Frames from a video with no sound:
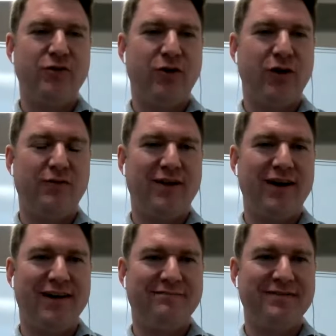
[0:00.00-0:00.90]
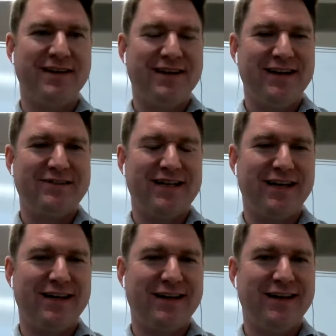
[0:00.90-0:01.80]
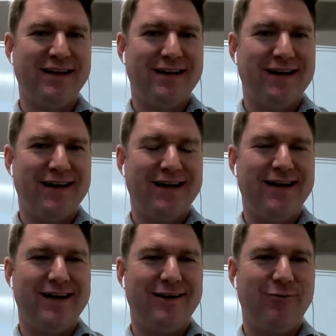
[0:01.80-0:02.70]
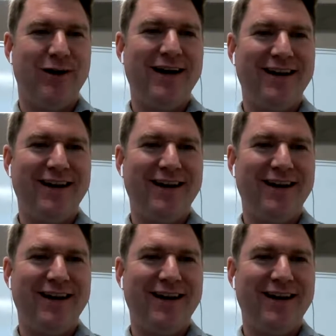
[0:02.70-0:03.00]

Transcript: offline. I was like, what?